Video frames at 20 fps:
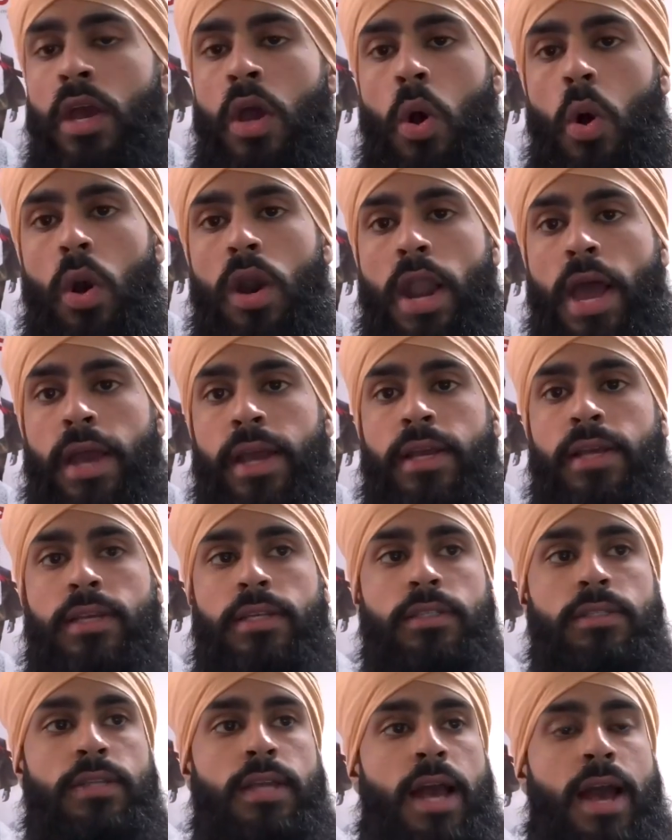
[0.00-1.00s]
or like
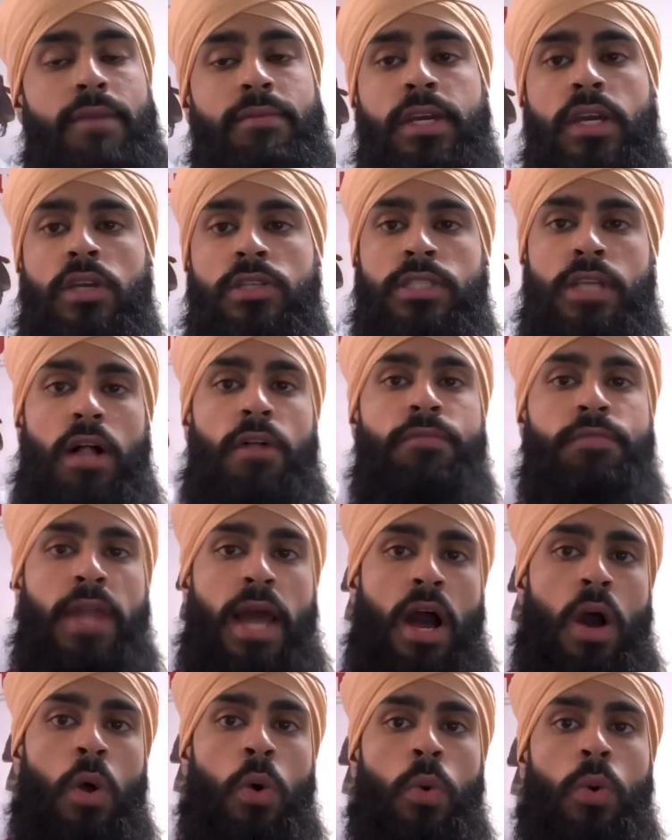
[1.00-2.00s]
having
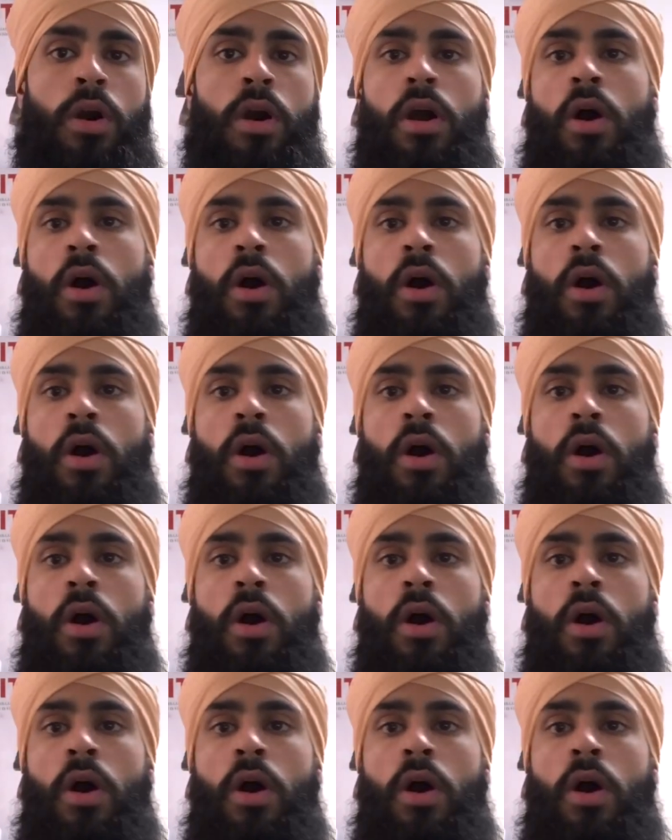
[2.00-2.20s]
self-doubt